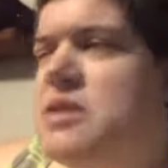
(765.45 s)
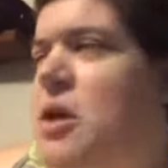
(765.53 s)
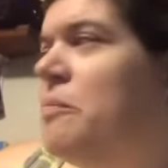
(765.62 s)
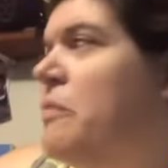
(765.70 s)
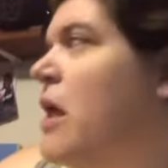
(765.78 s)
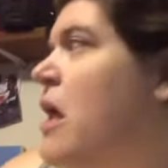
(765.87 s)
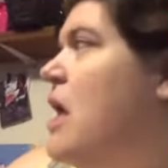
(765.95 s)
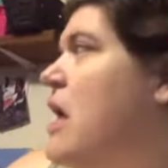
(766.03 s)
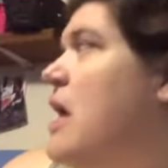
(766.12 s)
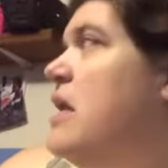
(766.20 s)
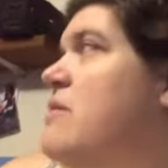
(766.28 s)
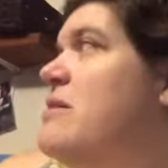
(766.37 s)
So
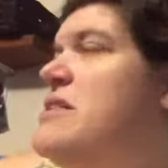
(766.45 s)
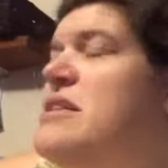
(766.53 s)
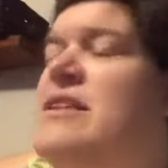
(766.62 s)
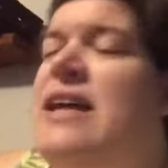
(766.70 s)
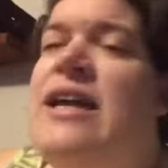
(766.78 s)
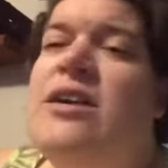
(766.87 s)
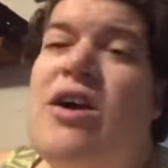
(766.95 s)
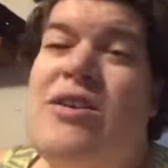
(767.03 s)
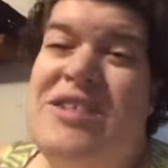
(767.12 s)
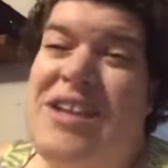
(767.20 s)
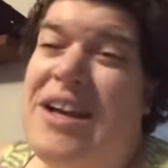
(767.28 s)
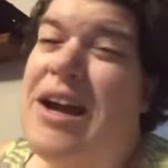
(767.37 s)
anyways, Dan
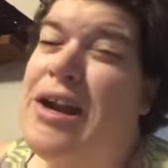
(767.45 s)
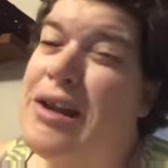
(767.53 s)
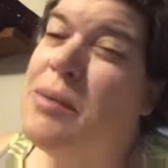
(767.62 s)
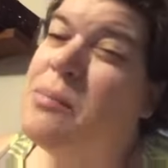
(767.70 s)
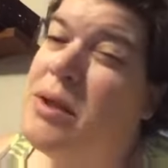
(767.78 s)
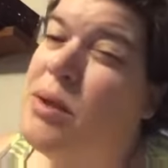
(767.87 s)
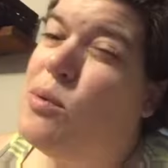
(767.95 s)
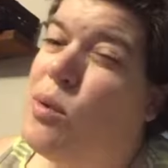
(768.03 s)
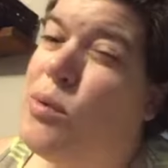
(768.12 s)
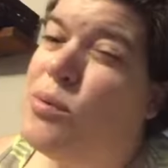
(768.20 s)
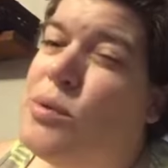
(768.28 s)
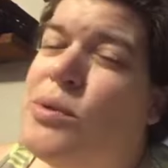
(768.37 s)
calls it, I got a complete
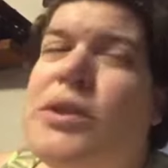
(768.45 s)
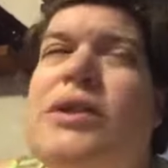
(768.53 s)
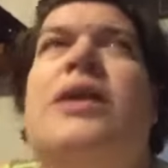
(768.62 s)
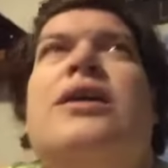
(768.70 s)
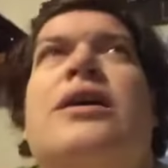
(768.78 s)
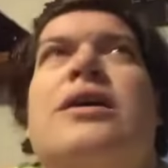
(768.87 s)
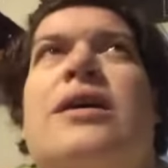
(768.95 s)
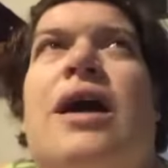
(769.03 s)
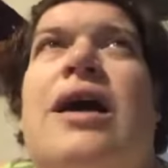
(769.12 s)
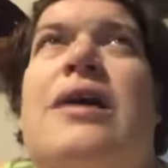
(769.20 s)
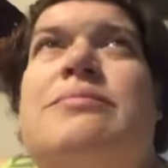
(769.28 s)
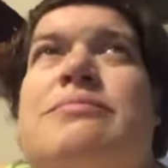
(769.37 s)
rotor-rooter.
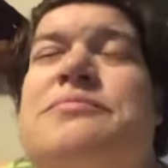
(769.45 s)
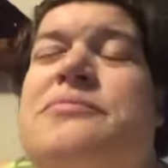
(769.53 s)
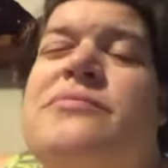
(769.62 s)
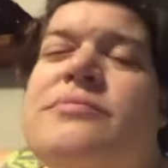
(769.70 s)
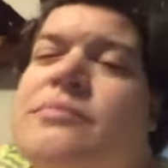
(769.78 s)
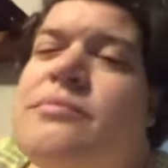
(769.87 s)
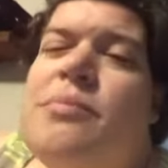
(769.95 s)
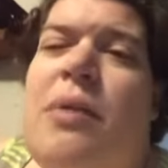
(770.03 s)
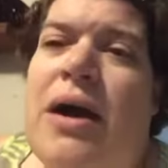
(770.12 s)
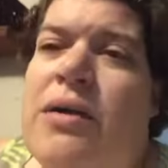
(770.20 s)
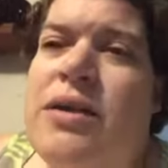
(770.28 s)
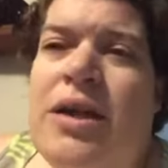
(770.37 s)

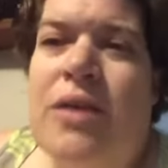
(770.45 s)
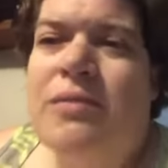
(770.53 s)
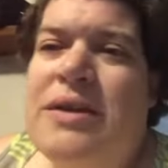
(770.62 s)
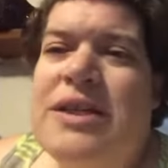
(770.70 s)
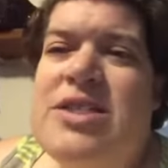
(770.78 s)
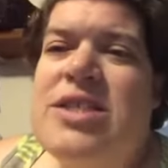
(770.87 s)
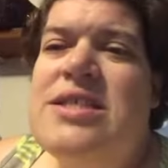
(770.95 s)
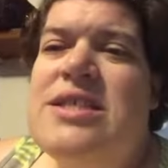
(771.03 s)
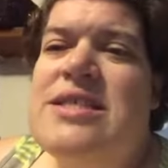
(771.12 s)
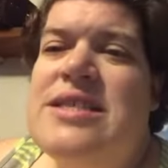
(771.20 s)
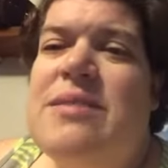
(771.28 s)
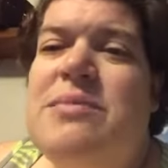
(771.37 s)
But, you know, he just
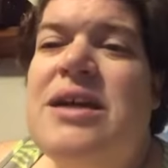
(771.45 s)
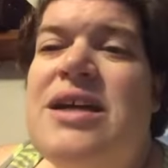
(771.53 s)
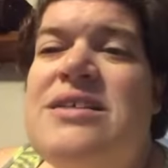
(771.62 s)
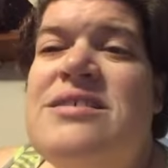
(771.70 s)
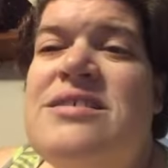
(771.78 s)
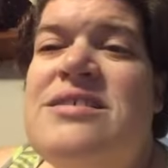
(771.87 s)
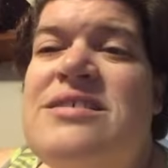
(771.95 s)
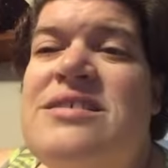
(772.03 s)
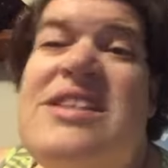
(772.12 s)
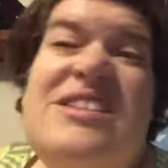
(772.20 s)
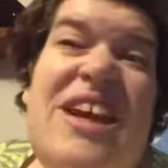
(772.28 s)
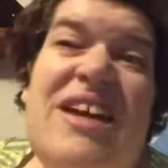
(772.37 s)
says that because
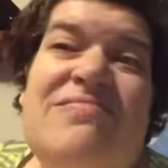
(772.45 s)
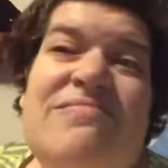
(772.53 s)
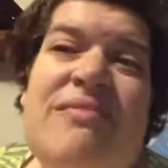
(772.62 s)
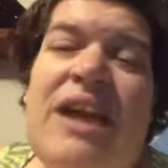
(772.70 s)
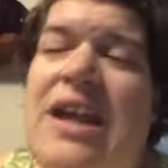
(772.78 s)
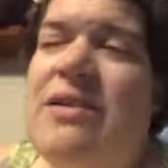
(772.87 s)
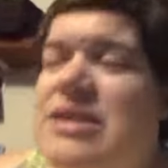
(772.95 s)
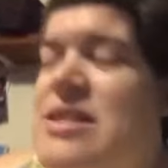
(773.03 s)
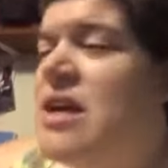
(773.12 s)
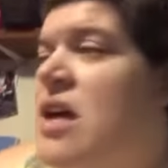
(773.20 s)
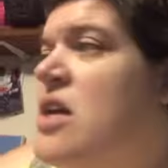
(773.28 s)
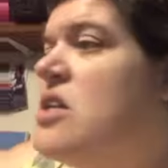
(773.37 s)
he's Dan. Anyways,
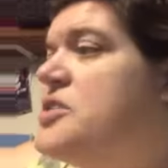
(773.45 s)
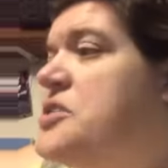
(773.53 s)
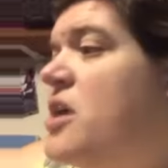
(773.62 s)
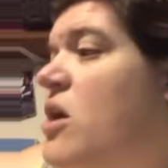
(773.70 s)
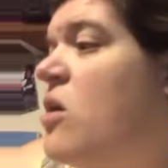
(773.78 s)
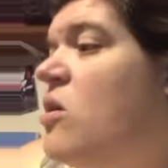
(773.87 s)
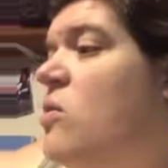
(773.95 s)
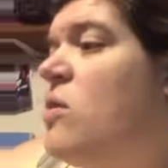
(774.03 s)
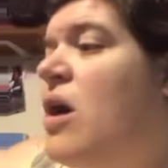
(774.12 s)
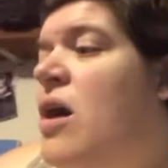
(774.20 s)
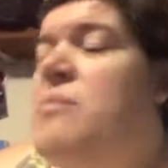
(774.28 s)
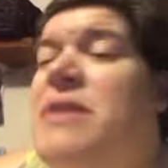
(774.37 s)
so
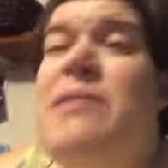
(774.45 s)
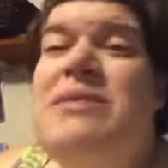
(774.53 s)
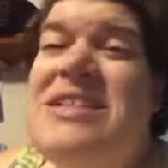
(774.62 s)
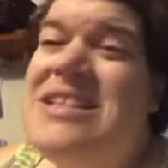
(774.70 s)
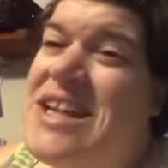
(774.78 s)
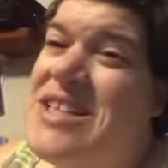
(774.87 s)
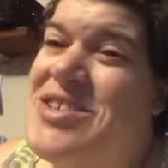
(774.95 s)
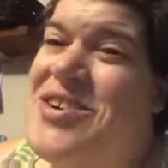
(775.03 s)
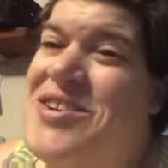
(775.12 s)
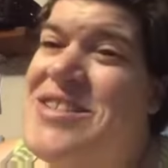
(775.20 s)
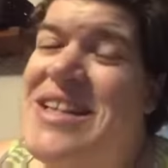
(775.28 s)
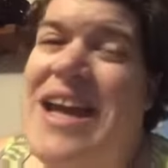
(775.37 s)
they went to
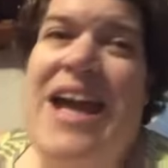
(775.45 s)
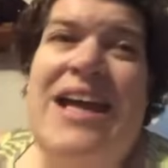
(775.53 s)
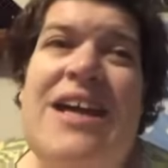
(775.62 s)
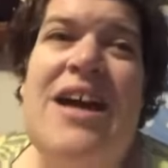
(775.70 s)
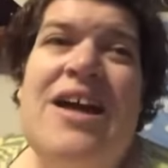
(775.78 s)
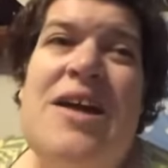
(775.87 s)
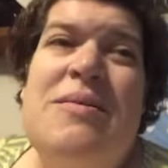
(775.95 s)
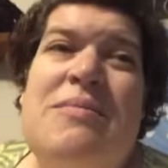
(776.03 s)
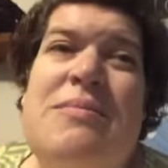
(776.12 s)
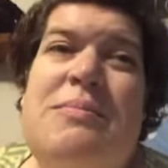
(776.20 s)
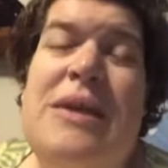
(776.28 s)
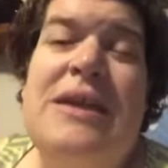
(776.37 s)
NASCAR today.
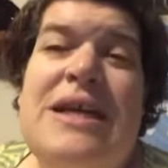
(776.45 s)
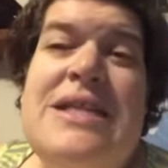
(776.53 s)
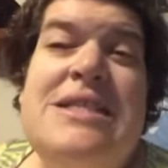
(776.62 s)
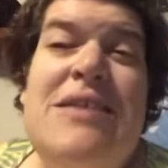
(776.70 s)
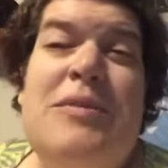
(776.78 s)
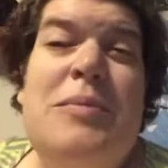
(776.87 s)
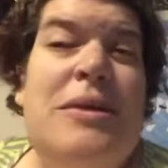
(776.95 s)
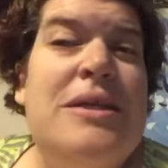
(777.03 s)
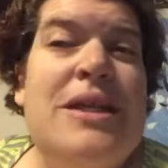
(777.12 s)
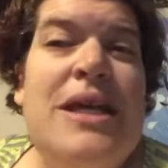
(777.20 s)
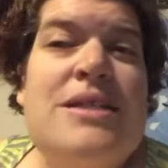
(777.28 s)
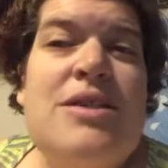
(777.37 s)
Bentley has never been
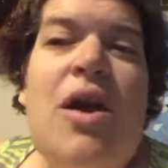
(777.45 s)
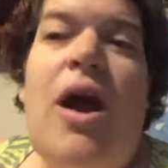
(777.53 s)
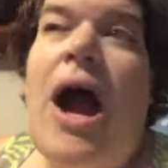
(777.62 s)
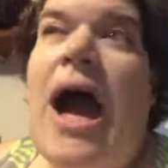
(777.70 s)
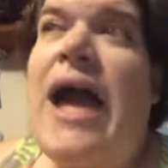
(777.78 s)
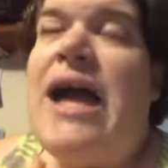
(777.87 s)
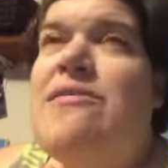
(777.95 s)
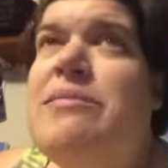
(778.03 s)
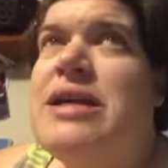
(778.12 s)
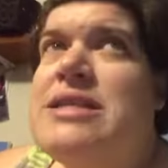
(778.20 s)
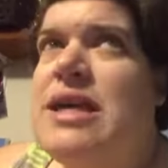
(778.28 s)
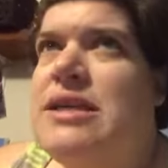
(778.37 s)
to NASCAR. I have
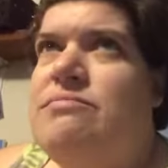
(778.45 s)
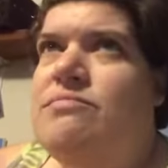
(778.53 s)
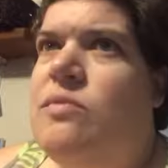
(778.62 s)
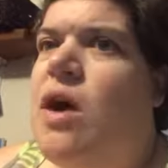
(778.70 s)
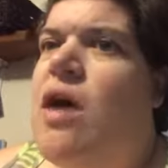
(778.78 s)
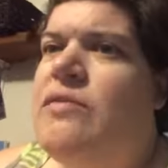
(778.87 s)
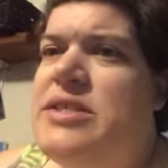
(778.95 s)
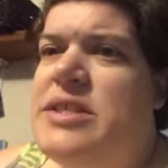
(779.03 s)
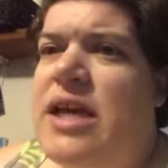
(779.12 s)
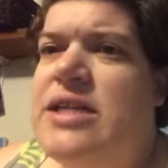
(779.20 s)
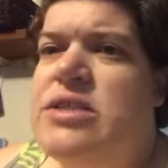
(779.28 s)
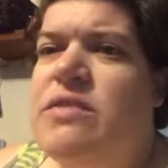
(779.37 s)
because I
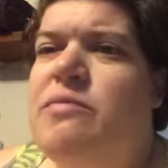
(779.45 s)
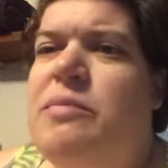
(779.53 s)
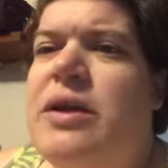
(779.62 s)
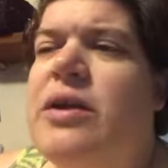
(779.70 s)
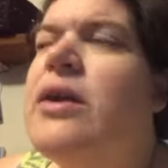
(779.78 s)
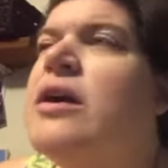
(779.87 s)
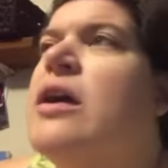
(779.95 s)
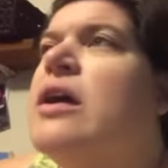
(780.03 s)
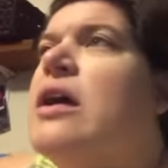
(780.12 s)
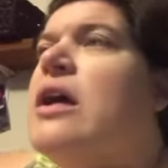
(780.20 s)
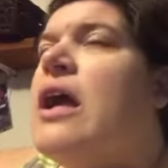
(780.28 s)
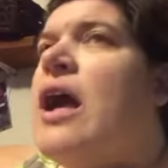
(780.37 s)
served beer
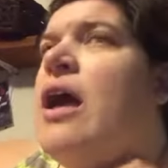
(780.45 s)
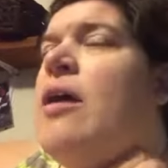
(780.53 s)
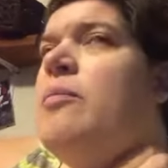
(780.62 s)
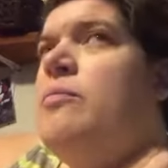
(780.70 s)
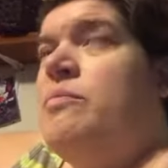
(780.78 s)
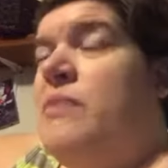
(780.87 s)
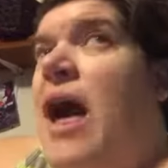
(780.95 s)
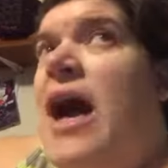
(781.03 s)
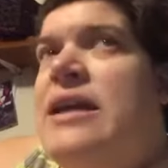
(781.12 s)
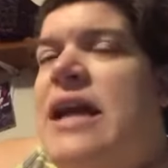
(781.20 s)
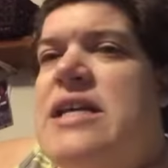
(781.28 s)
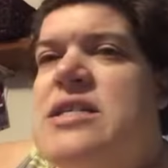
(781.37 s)

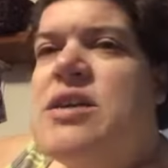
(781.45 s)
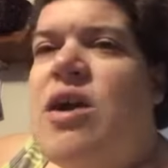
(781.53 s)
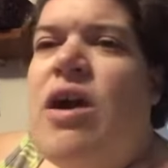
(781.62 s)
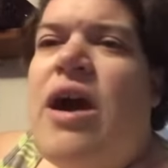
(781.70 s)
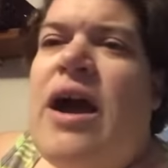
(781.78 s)
at NASCAR.